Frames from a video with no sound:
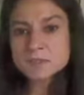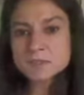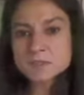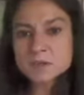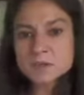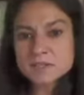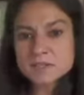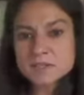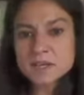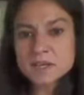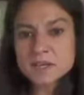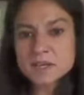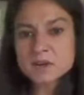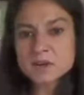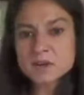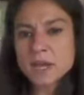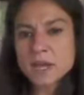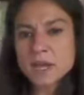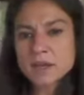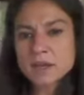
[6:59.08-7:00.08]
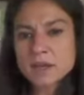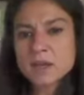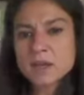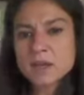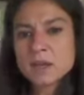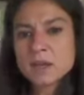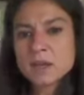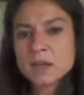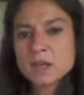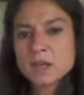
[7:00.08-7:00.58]
So I said, okay,
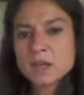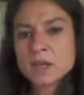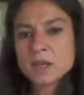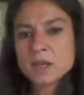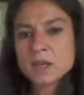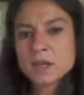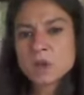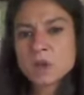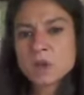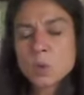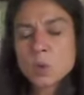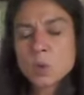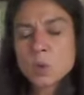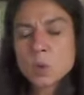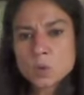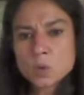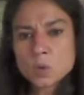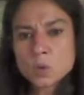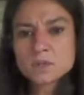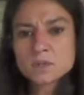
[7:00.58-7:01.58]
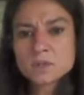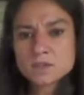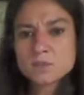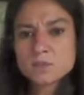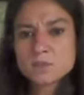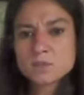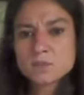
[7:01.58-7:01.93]
who wants to do